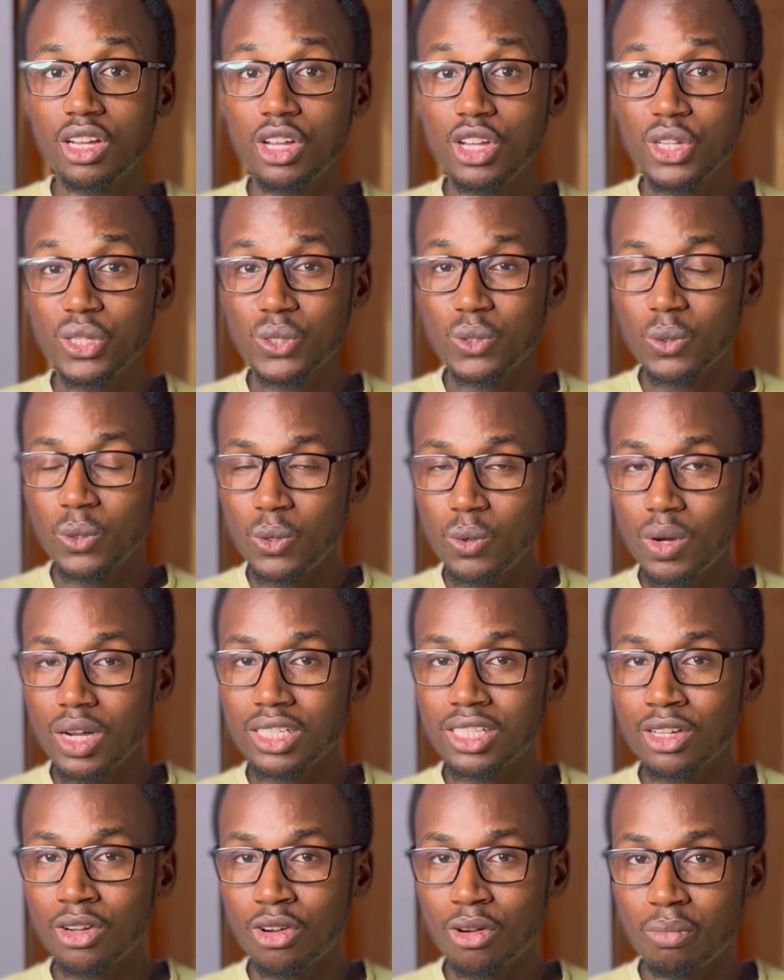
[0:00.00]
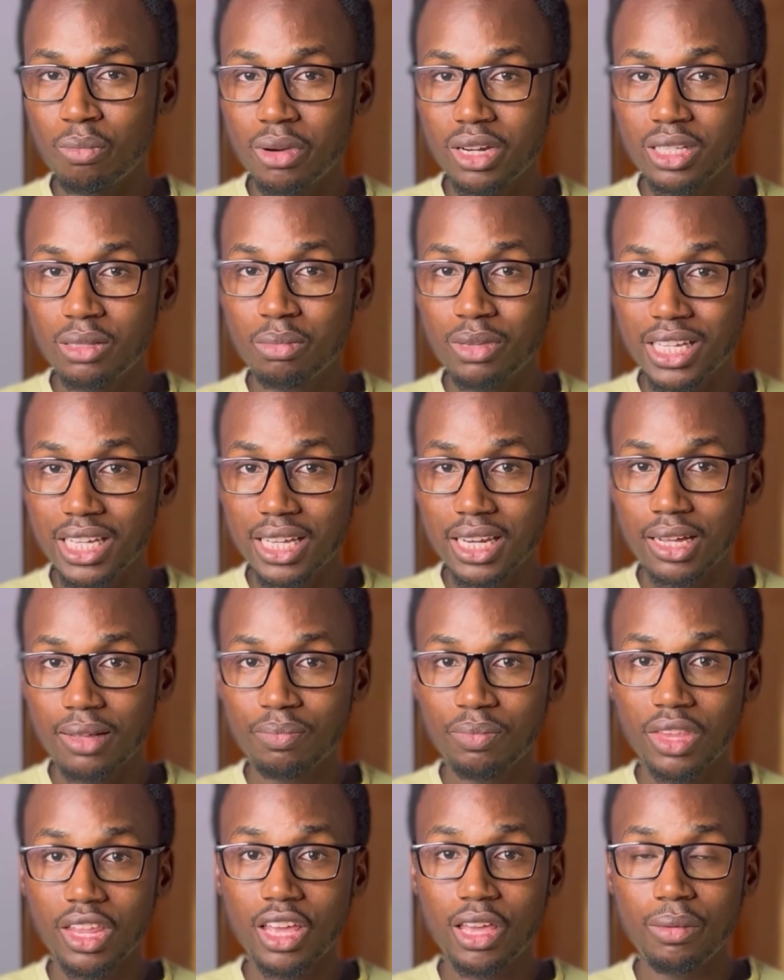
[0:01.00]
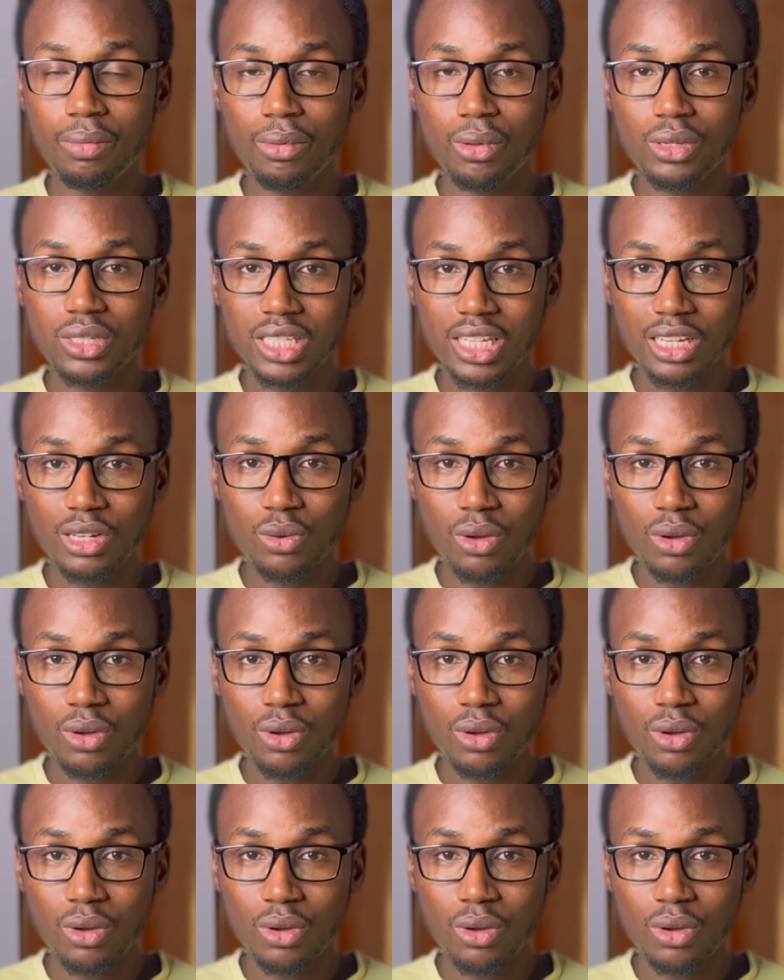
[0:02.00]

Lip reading: So you as a complete beginner, if you send